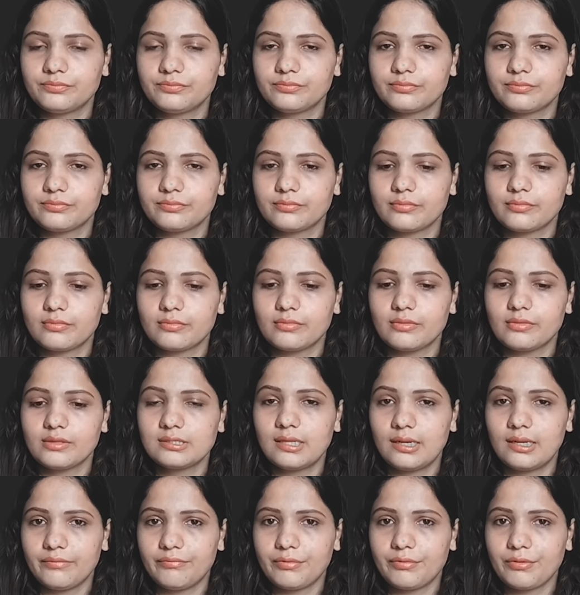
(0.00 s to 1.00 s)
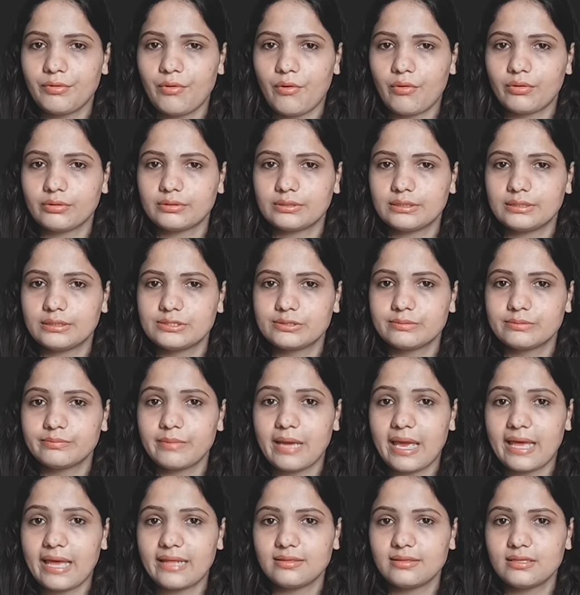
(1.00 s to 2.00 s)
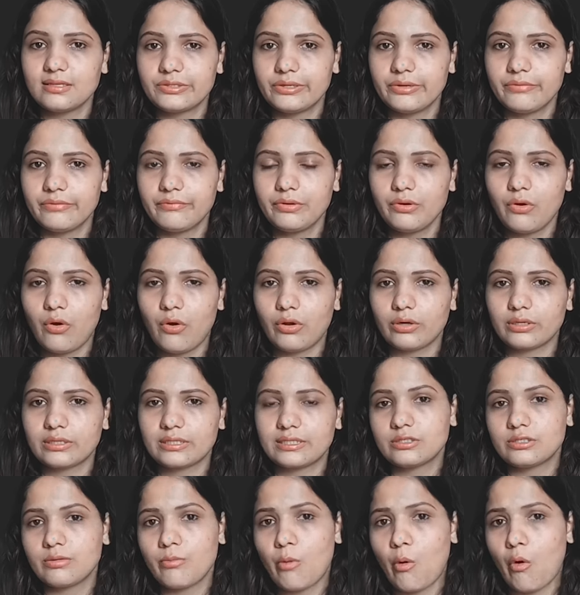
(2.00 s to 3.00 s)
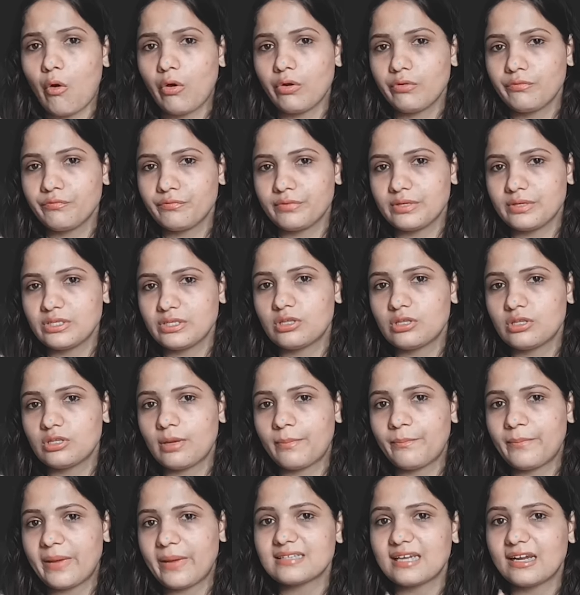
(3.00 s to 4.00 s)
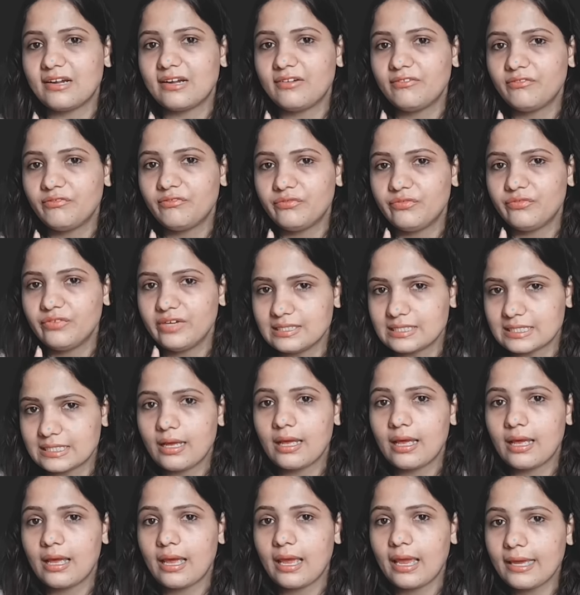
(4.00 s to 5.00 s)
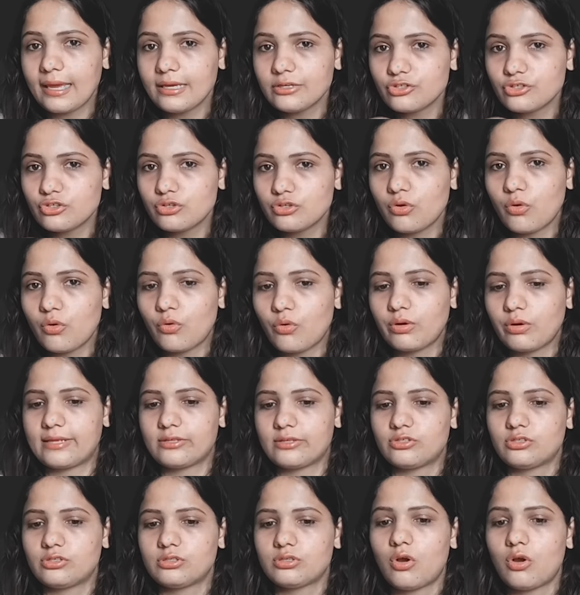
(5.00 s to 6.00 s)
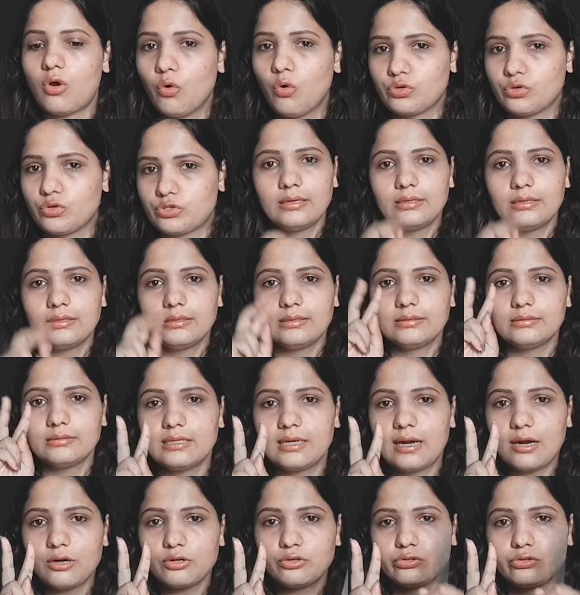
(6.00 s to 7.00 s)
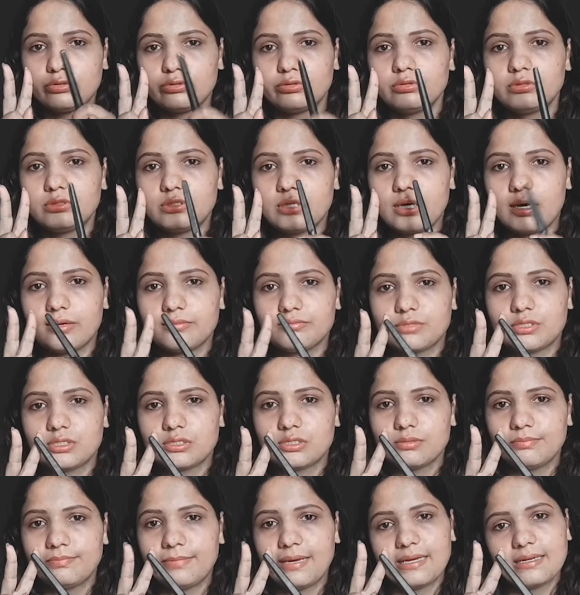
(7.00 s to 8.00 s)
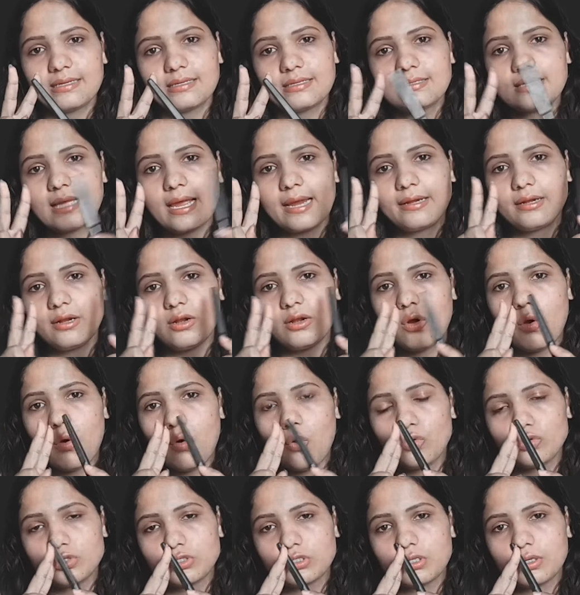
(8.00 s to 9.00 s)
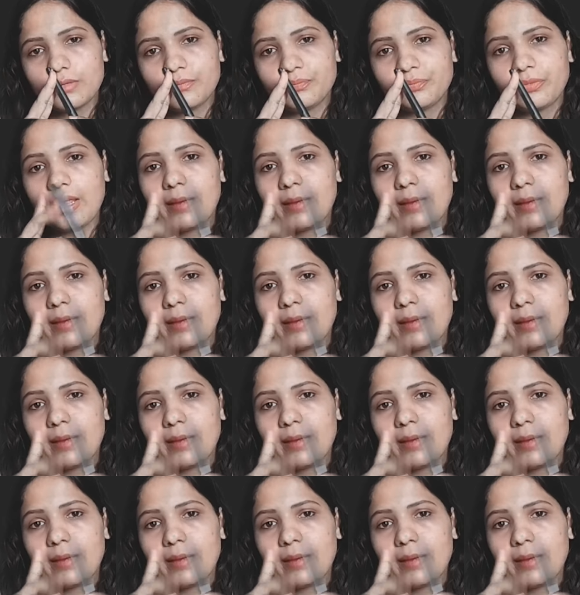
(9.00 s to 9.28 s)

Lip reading: This is the living organism, and this living organism on which the parasite feeds is known as host. There are two terms, parasite and host.